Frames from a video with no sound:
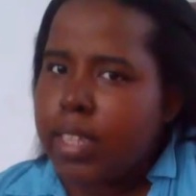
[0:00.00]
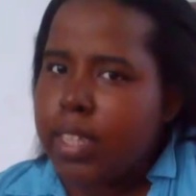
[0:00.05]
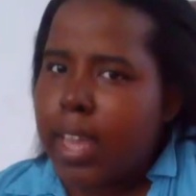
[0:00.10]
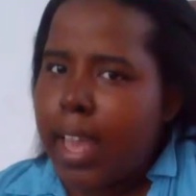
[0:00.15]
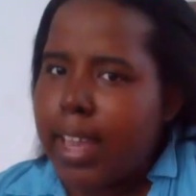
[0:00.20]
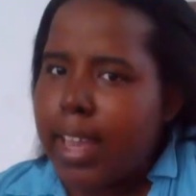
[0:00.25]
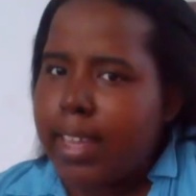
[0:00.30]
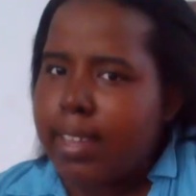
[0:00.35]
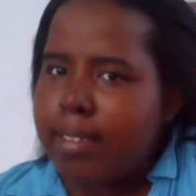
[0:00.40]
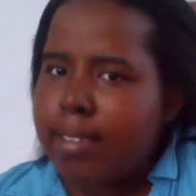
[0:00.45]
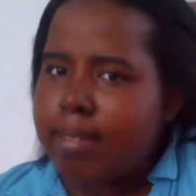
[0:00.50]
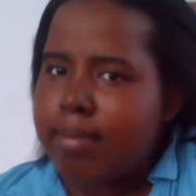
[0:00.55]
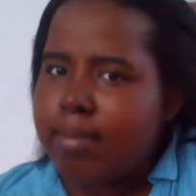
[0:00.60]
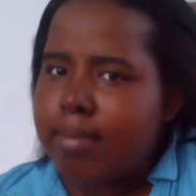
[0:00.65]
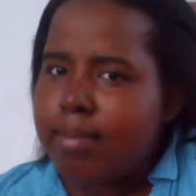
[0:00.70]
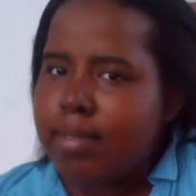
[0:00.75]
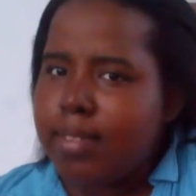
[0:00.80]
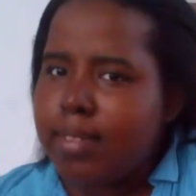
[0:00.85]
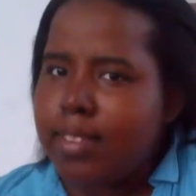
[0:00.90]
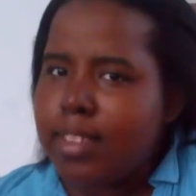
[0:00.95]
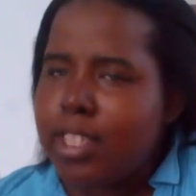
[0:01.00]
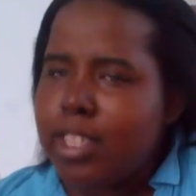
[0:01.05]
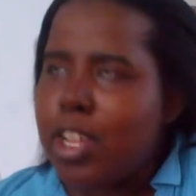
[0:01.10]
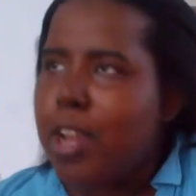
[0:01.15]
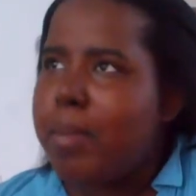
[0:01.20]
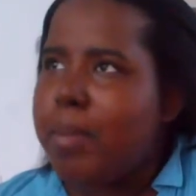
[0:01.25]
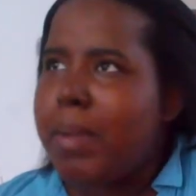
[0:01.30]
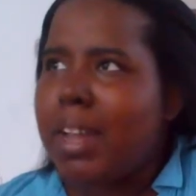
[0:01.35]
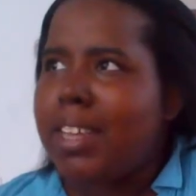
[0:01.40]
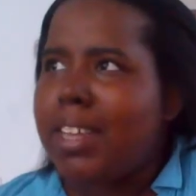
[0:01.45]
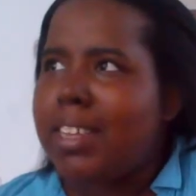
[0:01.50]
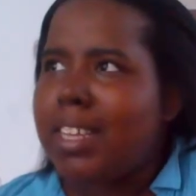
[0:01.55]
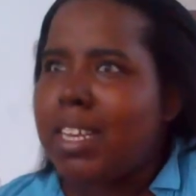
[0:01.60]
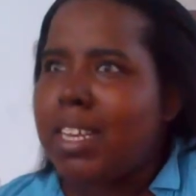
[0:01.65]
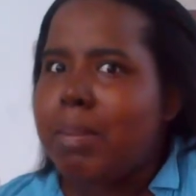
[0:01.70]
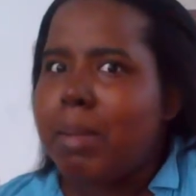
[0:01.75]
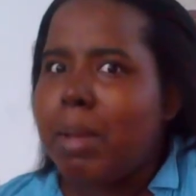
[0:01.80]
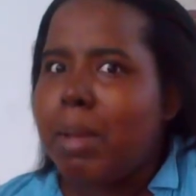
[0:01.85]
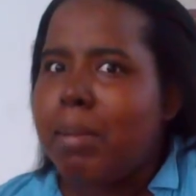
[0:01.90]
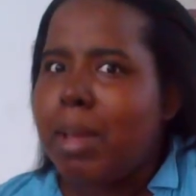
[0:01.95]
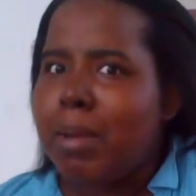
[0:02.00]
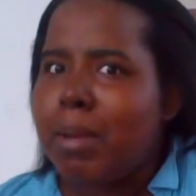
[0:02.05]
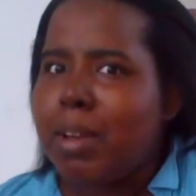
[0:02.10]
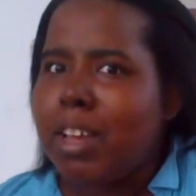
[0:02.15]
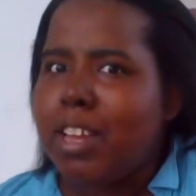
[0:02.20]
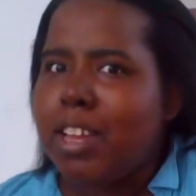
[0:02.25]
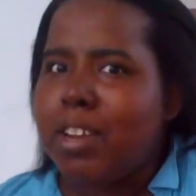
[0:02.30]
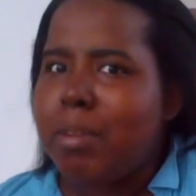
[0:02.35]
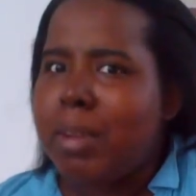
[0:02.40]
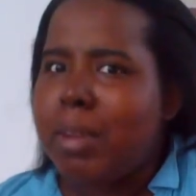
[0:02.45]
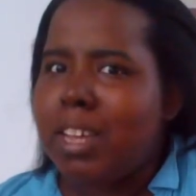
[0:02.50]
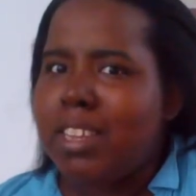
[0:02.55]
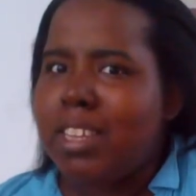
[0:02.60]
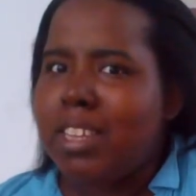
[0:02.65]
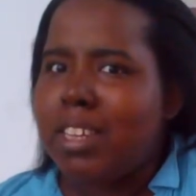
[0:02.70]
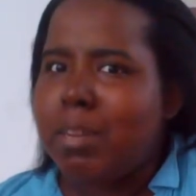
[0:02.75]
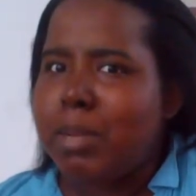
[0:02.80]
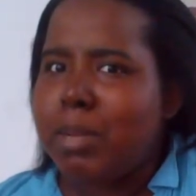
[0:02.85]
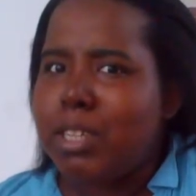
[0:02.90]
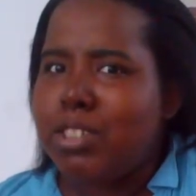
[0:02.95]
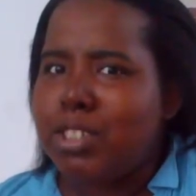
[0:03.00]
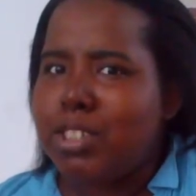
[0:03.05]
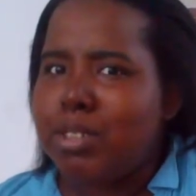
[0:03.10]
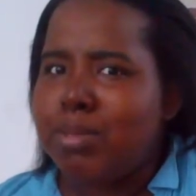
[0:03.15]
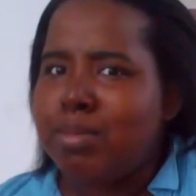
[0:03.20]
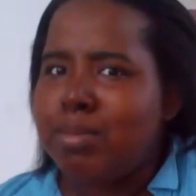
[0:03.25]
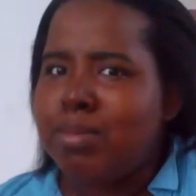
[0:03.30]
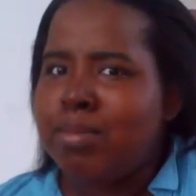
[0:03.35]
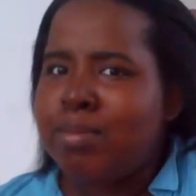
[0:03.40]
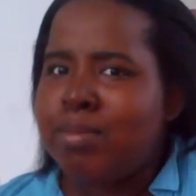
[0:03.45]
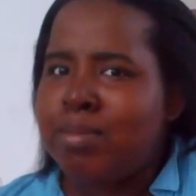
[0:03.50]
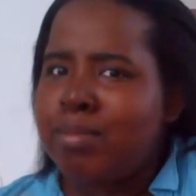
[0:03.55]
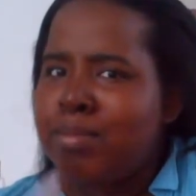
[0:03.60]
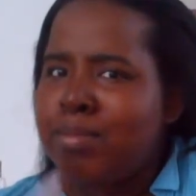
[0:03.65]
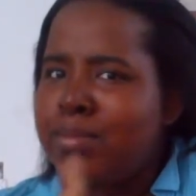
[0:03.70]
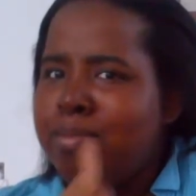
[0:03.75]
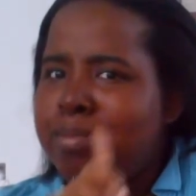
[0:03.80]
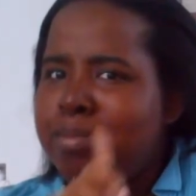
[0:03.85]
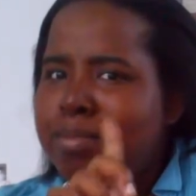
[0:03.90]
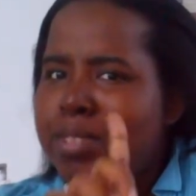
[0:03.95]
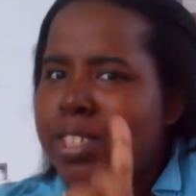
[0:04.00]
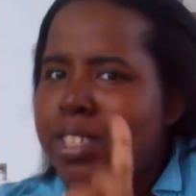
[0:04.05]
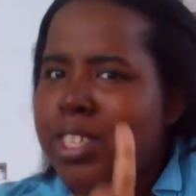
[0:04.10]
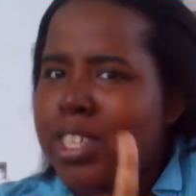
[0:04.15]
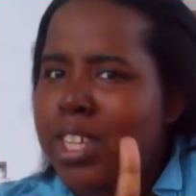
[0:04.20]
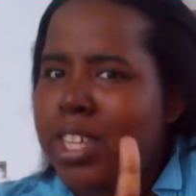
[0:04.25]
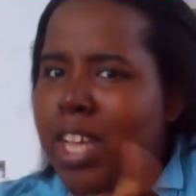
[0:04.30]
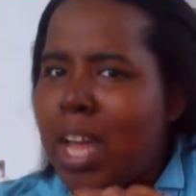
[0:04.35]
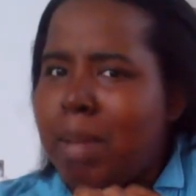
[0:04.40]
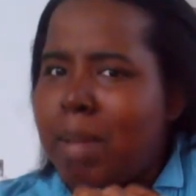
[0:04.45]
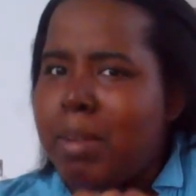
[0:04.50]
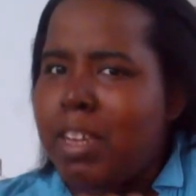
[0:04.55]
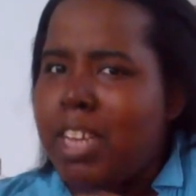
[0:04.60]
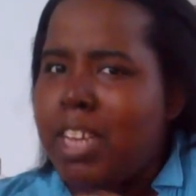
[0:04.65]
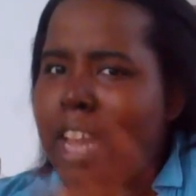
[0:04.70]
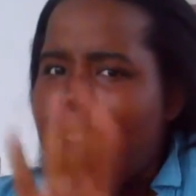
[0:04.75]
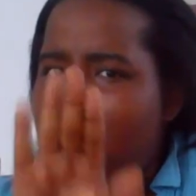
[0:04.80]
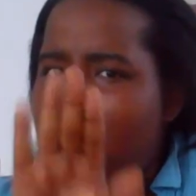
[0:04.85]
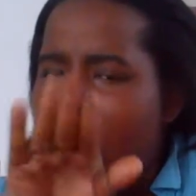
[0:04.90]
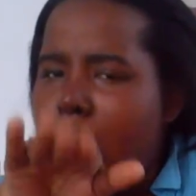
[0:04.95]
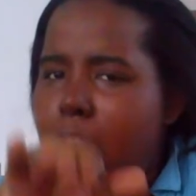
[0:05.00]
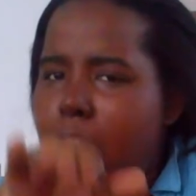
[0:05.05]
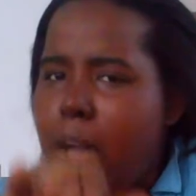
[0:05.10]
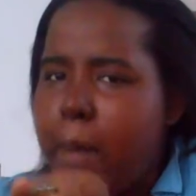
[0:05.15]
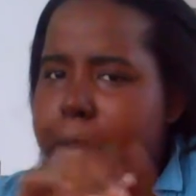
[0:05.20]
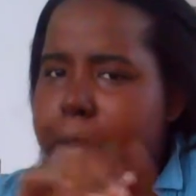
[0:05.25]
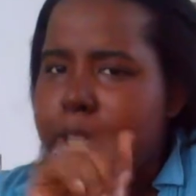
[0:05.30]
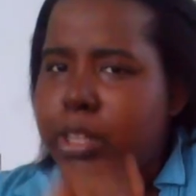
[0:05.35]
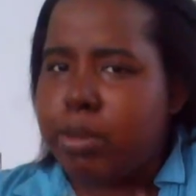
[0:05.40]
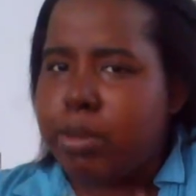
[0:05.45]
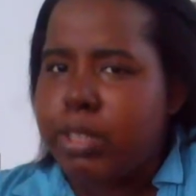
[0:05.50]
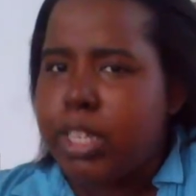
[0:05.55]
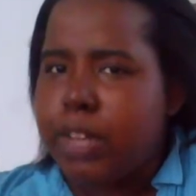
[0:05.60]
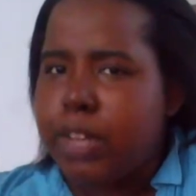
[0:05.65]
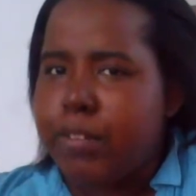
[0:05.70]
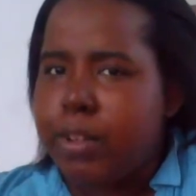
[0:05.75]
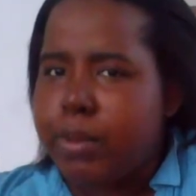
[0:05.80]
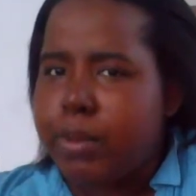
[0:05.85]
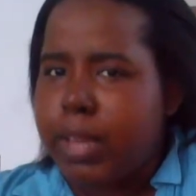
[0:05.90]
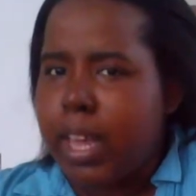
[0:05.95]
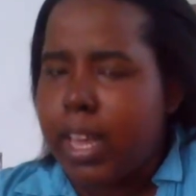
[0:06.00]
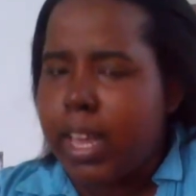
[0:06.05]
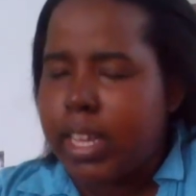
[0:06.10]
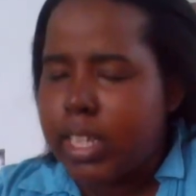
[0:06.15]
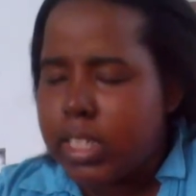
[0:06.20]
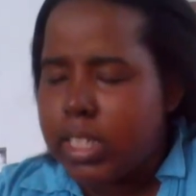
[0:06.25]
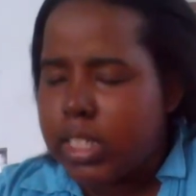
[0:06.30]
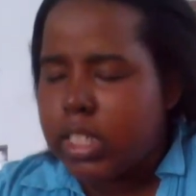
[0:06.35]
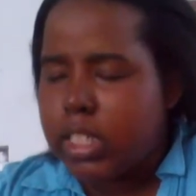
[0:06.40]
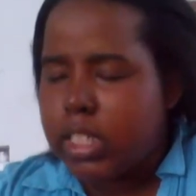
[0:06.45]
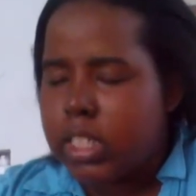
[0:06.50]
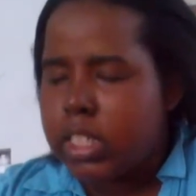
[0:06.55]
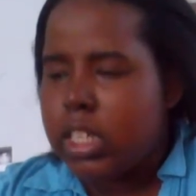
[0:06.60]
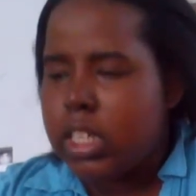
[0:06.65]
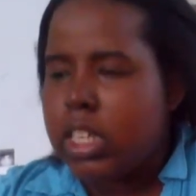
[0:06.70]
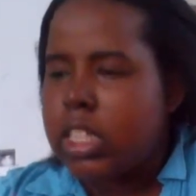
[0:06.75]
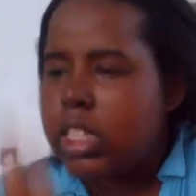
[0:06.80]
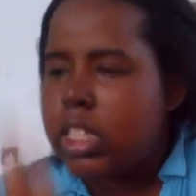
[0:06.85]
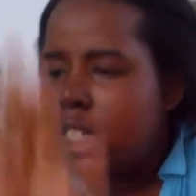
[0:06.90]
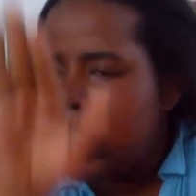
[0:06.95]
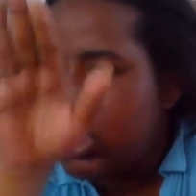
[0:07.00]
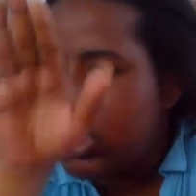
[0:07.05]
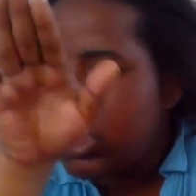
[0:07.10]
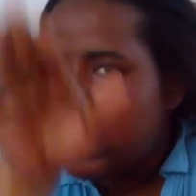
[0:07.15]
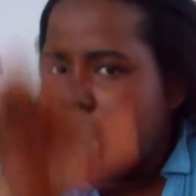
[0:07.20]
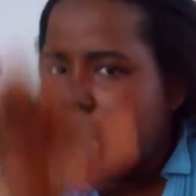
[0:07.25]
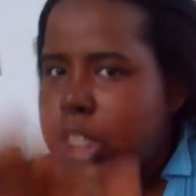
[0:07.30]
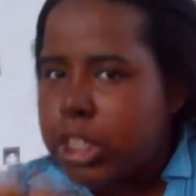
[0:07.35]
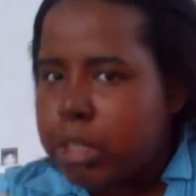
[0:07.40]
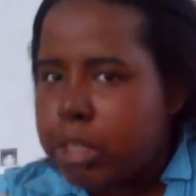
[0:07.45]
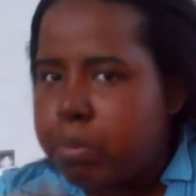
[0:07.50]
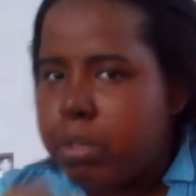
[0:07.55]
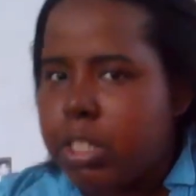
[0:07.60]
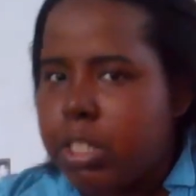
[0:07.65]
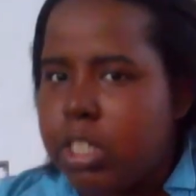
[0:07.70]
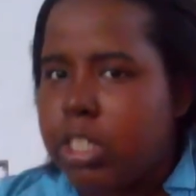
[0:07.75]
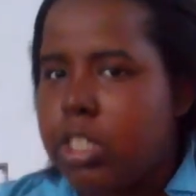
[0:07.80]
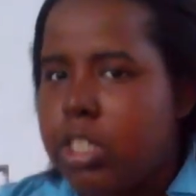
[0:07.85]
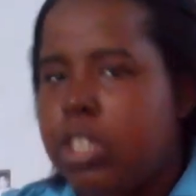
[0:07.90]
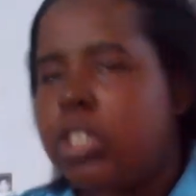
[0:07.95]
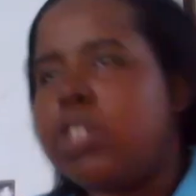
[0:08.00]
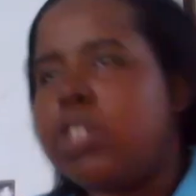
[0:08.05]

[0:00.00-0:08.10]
Hey, nobody thinking about Bow Wow, nobody thinking about you. Calm that down. Humble yourself, okay, honey? Humble it.